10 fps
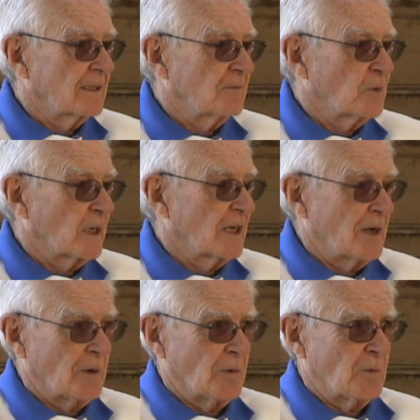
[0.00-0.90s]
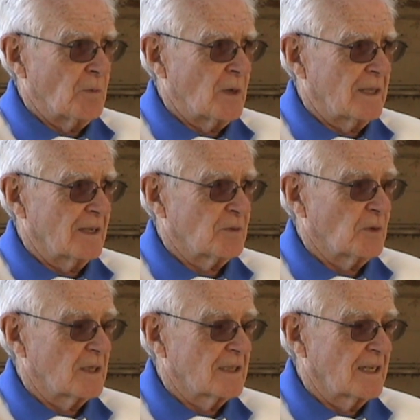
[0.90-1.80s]
he wanted to know what this
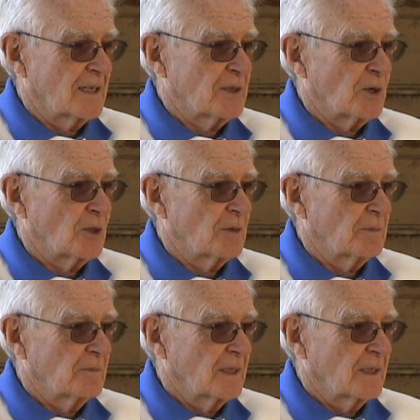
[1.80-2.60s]
was, and I told him.